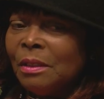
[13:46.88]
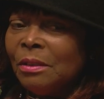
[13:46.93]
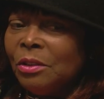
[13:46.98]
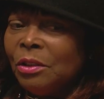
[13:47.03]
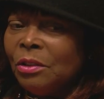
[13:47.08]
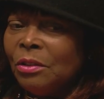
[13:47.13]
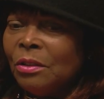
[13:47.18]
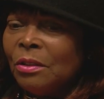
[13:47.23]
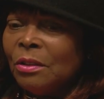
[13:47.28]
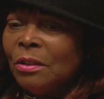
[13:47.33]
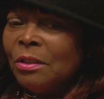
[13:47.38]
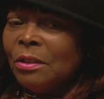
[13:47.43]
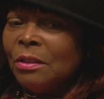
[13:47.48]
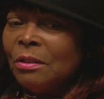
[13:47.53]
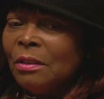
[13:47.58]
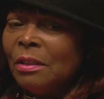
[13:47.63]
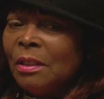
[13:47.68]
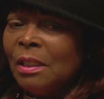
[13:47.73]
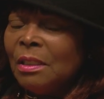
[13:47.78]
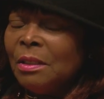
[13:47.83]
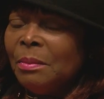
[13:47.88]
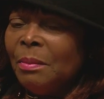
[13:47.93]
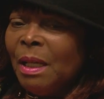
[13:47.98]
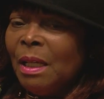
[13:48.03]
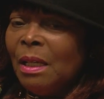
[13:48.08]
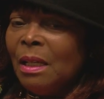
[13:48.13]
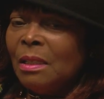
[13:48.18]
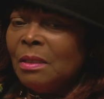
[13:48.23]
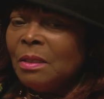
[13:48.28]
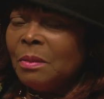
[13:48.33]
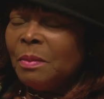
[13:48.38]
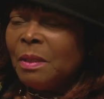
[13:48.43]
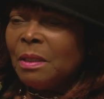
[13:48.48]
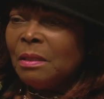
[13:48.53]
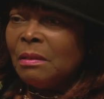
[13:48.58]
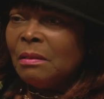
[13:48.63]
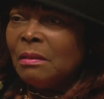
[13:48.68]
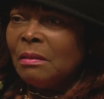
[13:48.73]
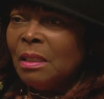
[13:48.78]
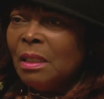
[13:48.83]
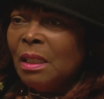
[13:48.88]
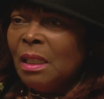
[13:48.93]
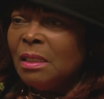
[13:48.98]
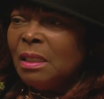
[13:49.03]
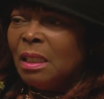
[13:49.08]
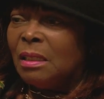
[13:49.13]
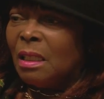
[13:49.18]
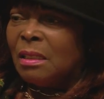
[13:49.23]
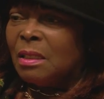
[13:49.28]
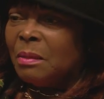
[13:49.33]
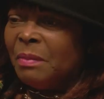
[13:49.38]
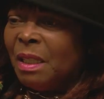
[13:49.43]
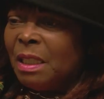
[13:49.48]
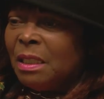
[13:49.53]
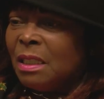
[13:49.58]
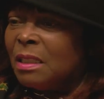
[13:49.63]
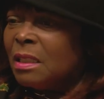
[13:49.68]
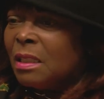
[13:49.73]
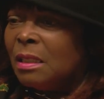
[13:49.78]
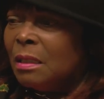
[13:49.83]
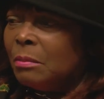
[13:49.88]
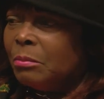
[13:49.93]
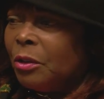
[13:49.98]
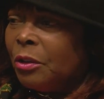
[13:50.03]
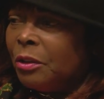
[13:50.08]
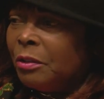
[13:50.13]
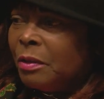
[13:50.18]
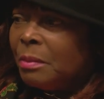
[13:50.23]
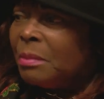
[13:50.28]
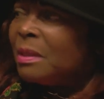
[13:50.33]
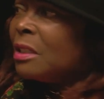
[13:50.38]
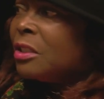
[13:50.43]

George, that's my husband. He said, doesn't matter, he's still a boyfriend.